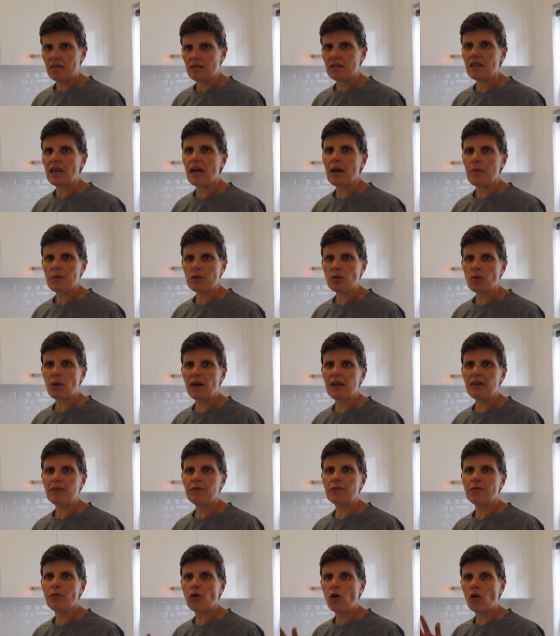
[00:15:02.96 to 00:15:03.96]
Yeah,
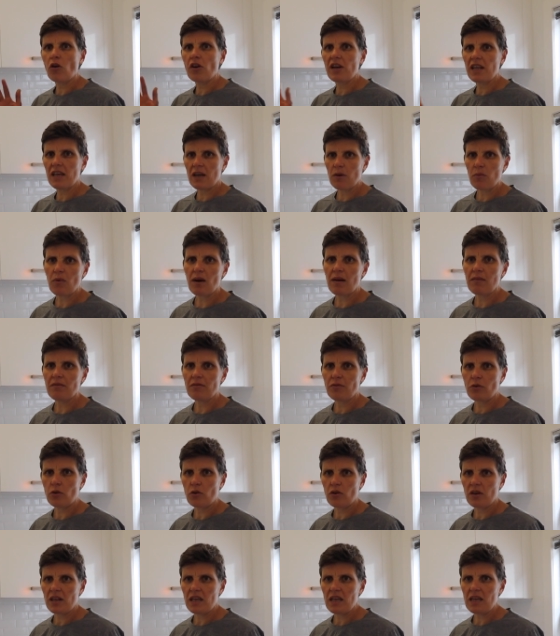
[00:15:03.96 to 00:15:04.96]
between 40 and
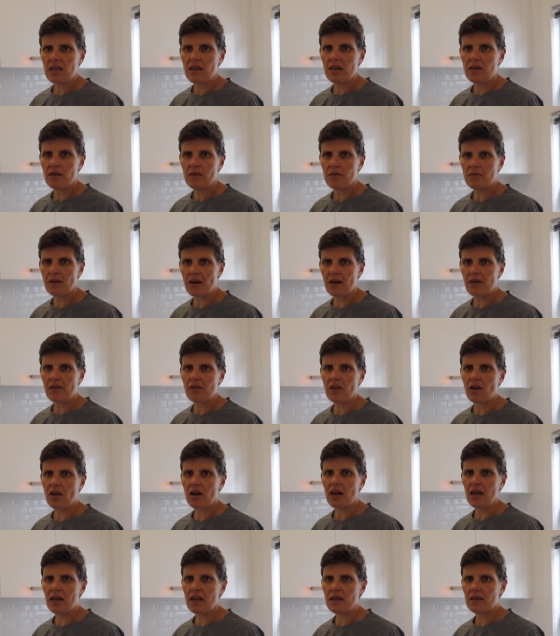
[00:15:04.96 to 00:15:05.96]
140
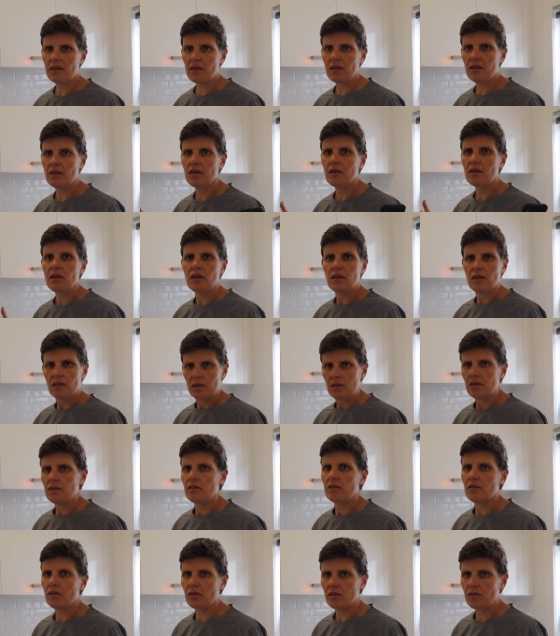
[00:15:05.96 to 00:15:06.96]
Fahrenheit,
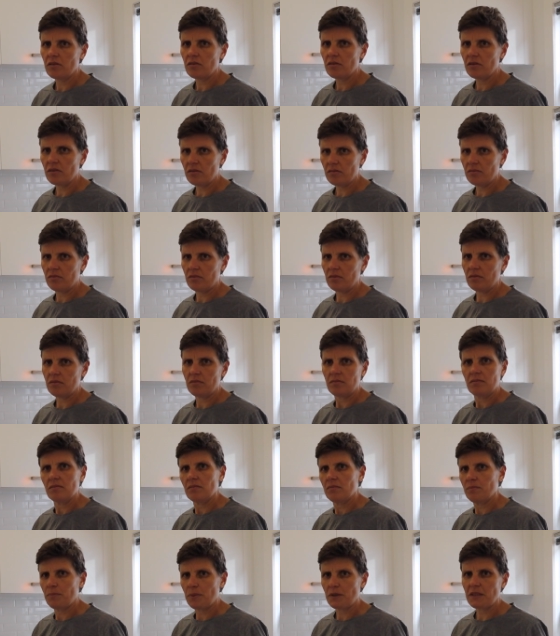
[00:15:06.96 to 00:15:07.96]
your
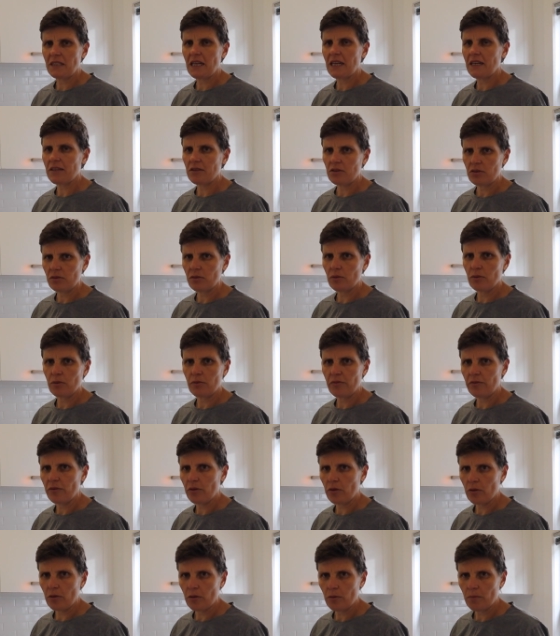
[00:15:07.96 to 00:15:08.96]
potential
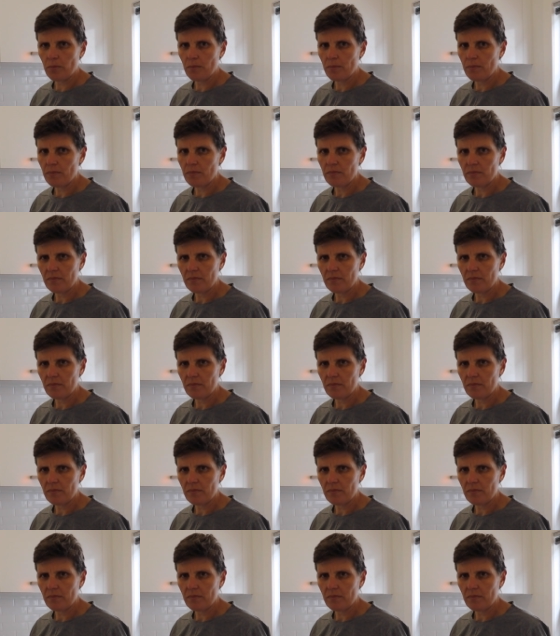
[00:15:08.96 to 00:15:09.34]
for,